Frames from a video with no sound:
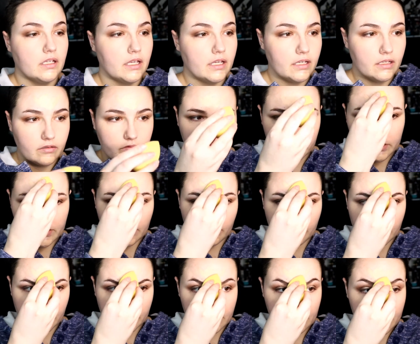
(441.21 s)
And once I'm
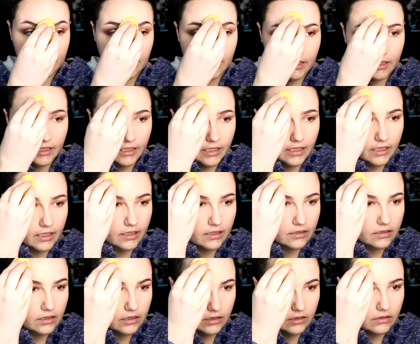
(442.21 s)
done setting
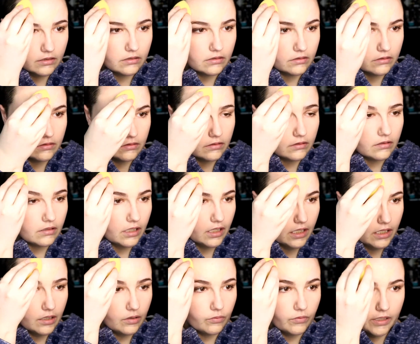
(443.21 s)
it,
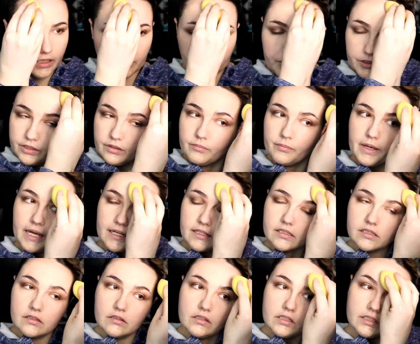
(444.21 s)
when I put a
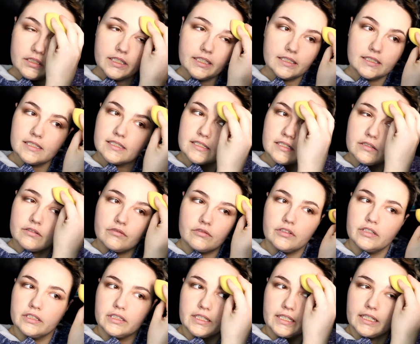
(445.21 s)
mask on, it doesn't
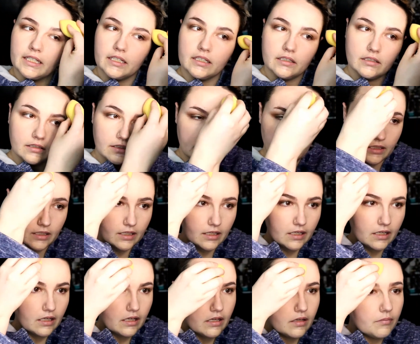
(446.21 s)
really
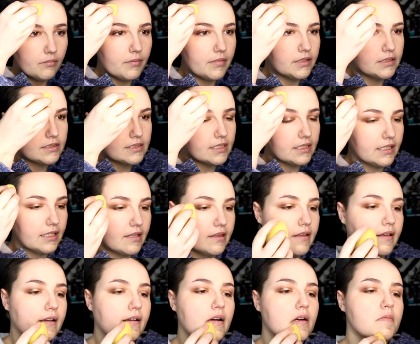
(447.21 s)
mess
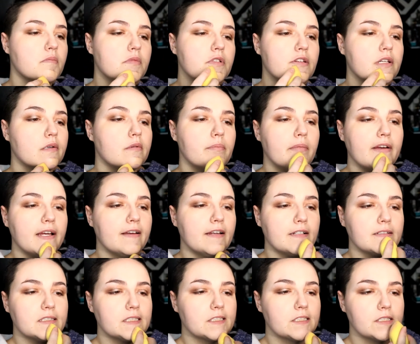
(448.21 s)
anything up too
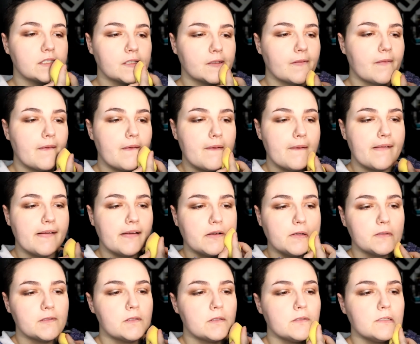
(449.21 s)
much. And it
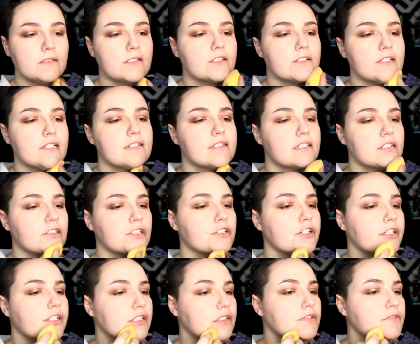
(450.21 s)
also just doesn't
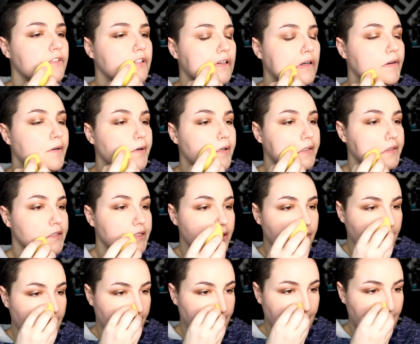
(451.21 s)
transfer onto
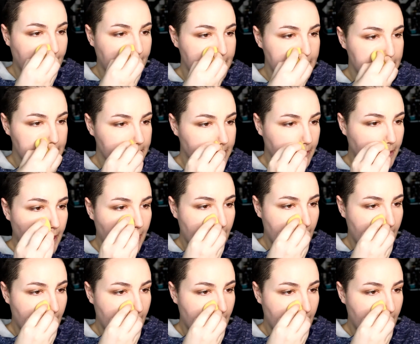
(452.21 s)
my mask.